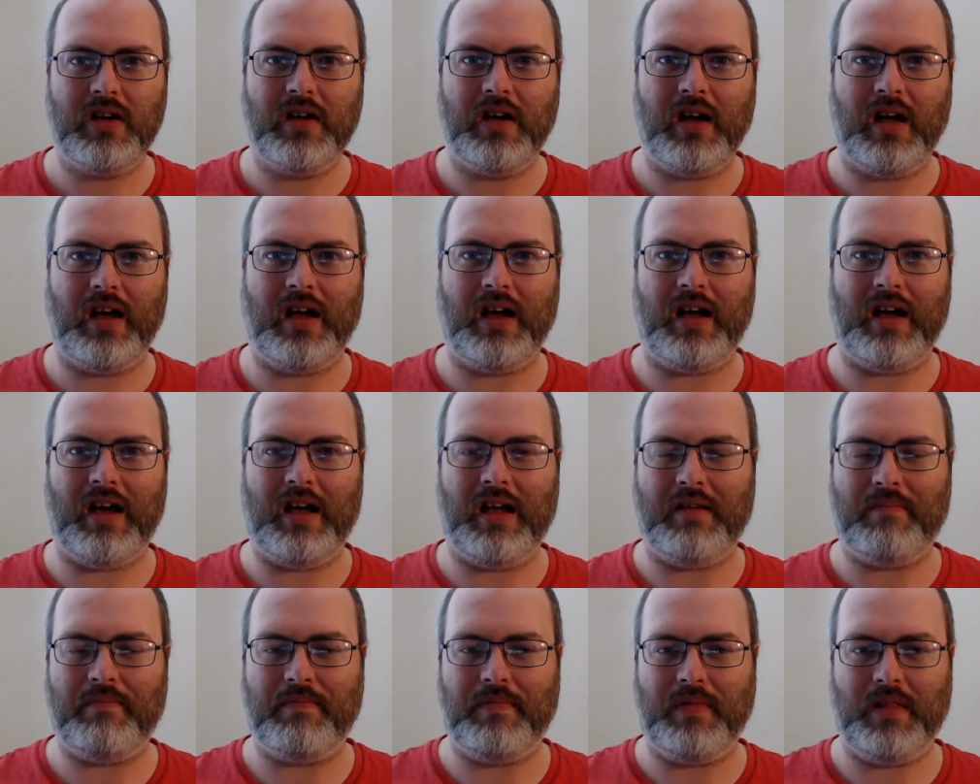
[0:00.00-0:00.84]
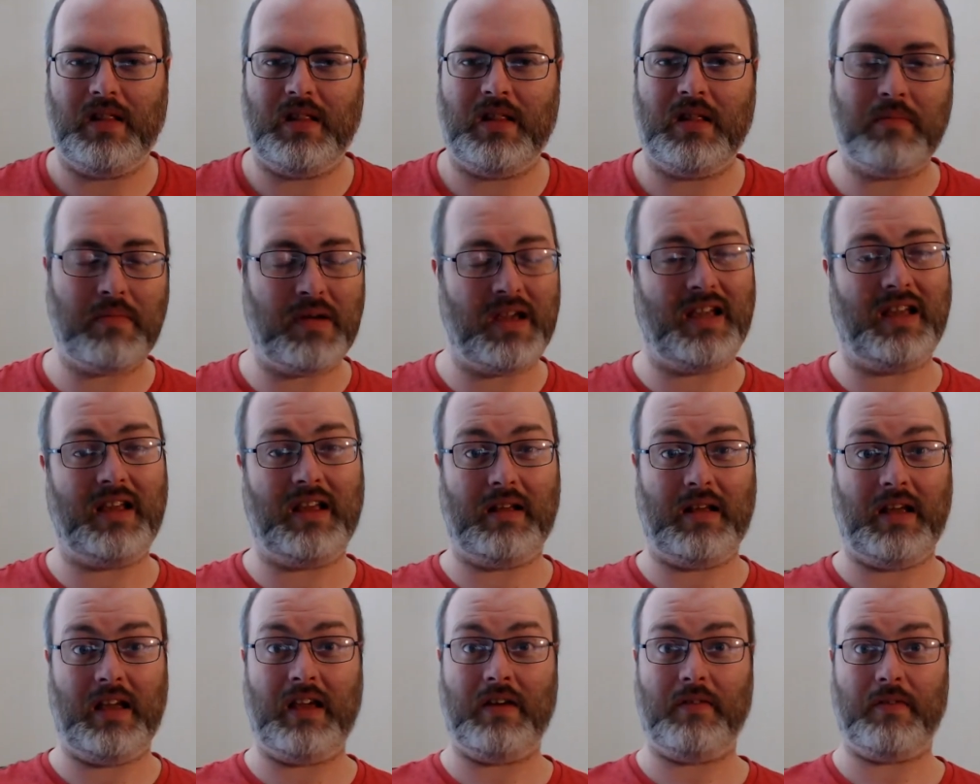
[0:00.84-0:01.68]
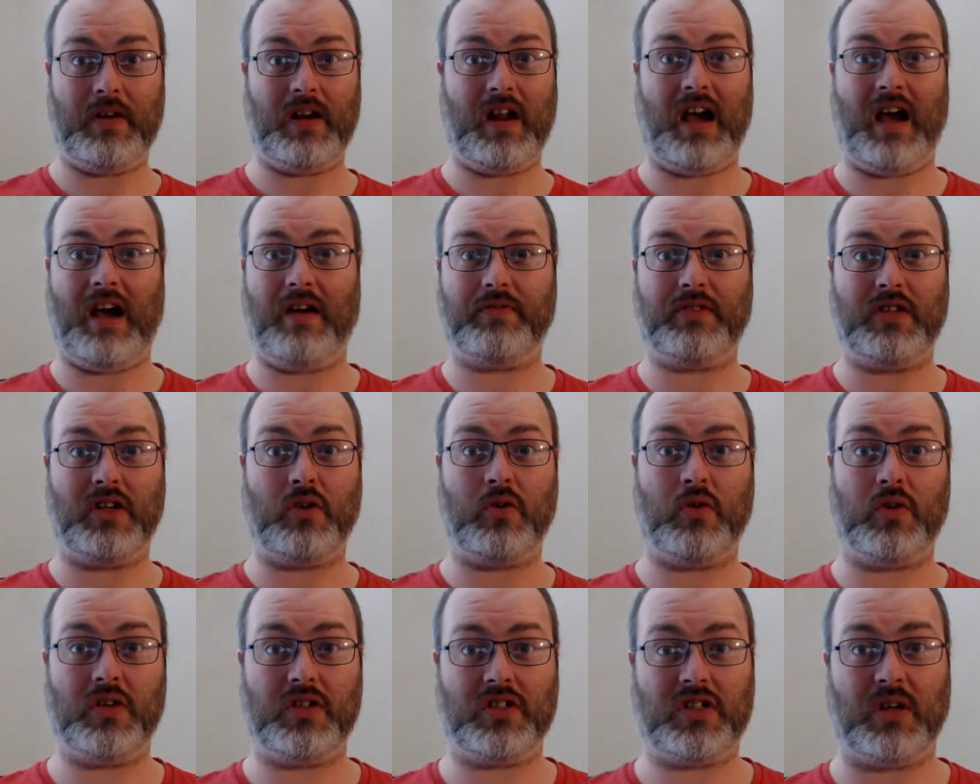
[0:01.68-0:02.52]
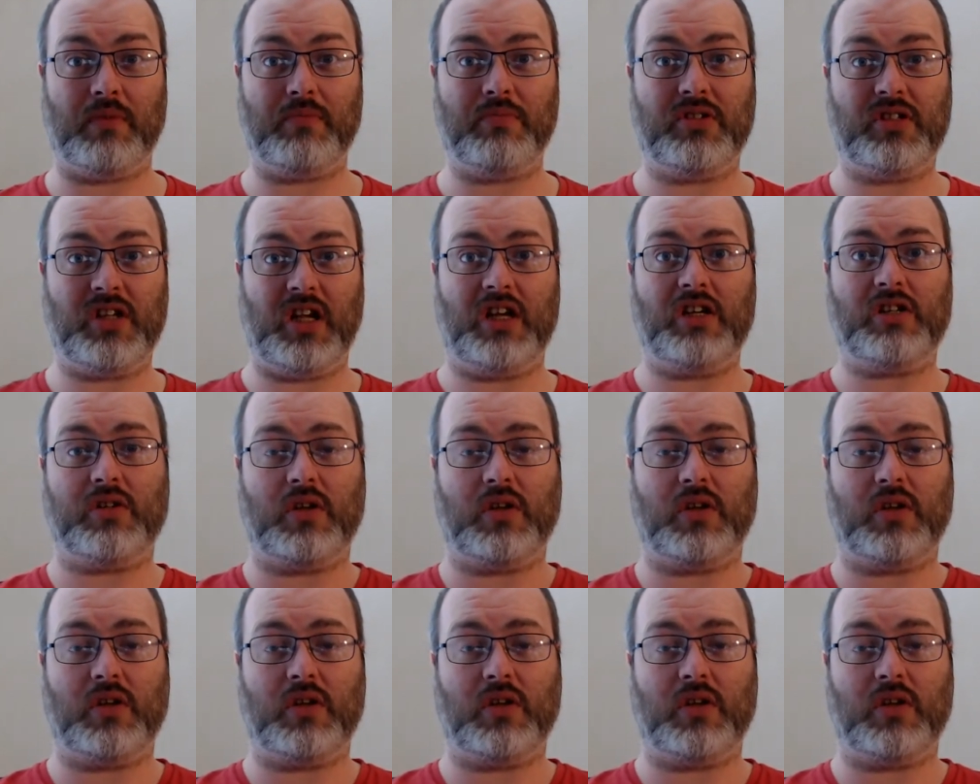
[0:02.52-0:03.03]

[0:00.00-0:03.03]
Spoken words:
They may even have to go at some stage,